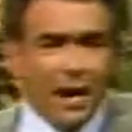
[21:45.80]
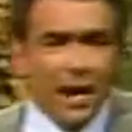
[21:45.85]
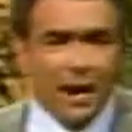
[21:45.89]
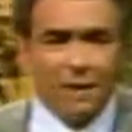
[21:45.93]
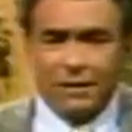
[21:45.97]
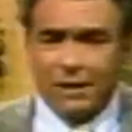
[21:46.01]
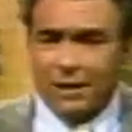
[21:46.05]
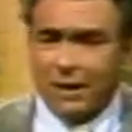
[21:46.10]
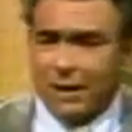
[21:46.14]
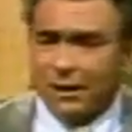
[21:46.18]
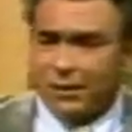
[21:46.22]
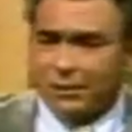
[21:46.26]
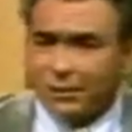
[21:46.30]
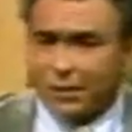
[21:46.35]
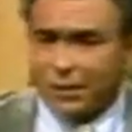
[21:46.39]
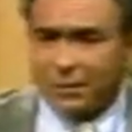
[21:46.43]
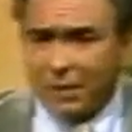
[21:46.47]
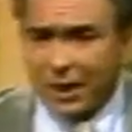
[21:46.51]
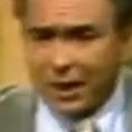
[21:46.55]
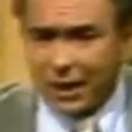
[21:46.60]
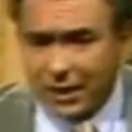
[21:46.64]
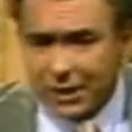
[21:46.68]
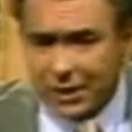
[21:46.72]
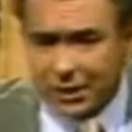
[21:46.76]
have to go through a
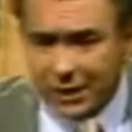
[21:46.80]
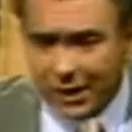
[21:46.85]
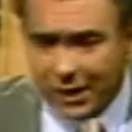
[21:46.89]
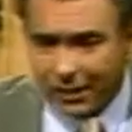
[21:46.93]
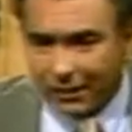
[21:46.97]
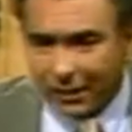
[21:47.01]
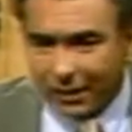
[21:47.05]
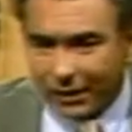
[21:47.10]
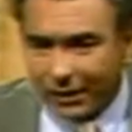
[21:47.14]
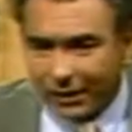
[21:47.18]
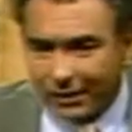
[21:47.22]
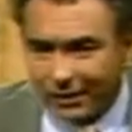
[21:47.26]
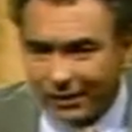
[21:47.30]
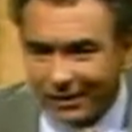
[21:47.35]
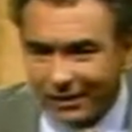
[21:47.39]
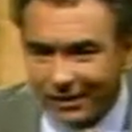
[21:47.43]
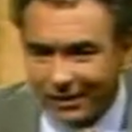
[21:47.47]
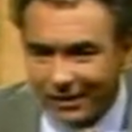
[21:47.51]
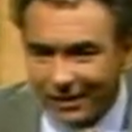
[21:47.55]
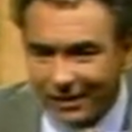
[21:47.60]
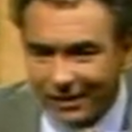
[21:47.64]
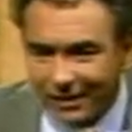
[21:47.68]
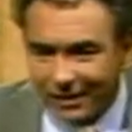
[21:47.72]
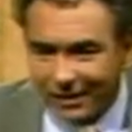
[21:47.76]
marriage ceremony?
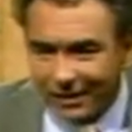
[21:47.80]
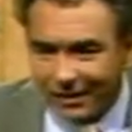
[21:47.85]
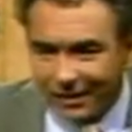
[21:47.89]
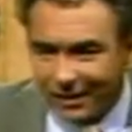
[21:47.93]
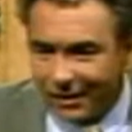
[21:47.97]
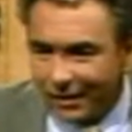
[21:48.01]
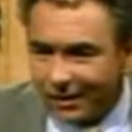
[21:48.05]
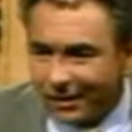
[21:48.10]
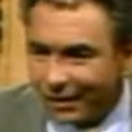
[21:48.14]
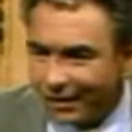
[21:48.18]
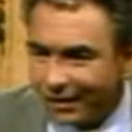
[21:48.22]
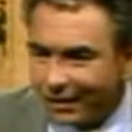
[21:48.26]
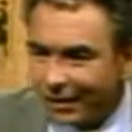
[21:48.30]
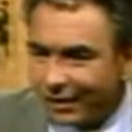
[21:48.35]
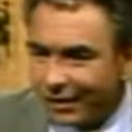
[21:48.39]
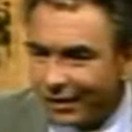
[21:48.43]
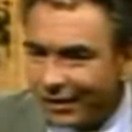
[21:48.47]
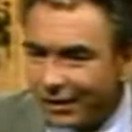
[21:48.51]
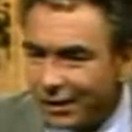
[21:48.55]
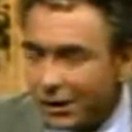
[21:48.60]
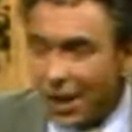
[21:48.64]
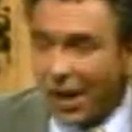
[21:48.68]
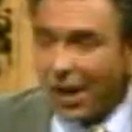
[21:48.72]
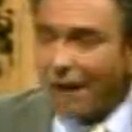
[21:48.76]

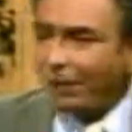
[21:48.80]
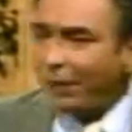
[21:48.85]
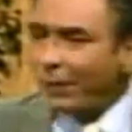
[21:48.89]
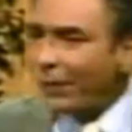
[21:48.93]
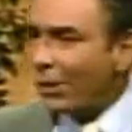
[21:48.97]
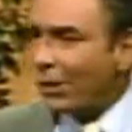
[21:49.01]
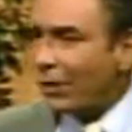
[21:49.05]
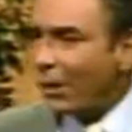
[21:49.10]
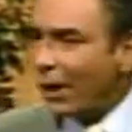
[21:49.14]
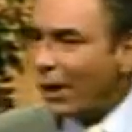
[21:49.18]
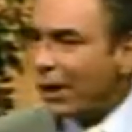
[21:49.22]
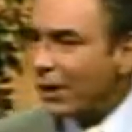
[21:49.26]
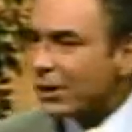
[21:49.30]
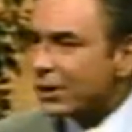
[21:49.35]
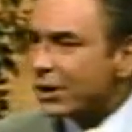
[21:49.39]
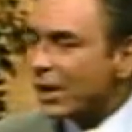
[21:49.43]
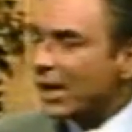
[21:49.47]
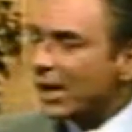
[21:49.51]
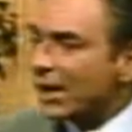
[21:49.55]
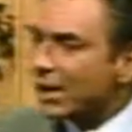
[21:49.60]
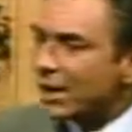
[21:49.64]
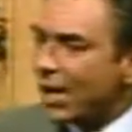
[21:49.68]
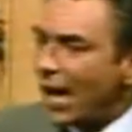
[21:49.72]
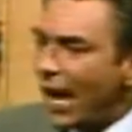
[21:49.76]
Say a few words,
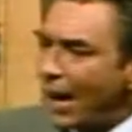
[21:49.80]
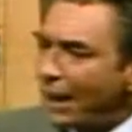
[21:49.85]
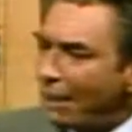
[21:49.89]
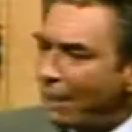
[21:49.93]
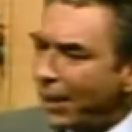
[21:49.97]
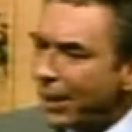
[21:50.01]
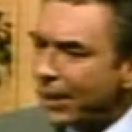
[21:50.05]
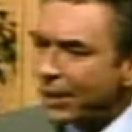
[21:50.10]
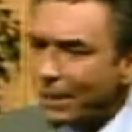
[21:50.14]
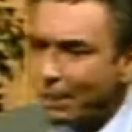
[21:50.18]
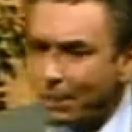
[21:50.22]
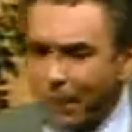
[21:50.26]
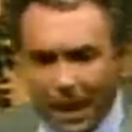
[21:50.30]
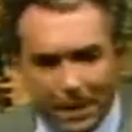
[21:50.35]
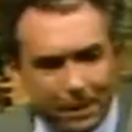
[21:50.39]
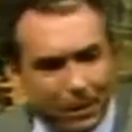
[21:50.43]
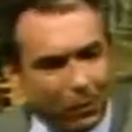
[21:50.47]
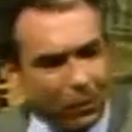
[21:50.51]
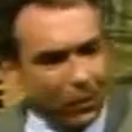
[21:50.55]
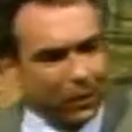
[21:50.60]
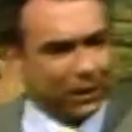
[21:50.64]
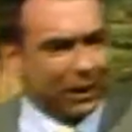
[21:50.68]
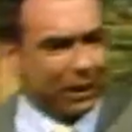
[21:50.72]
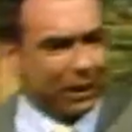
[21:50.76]
sign a piece of paper, what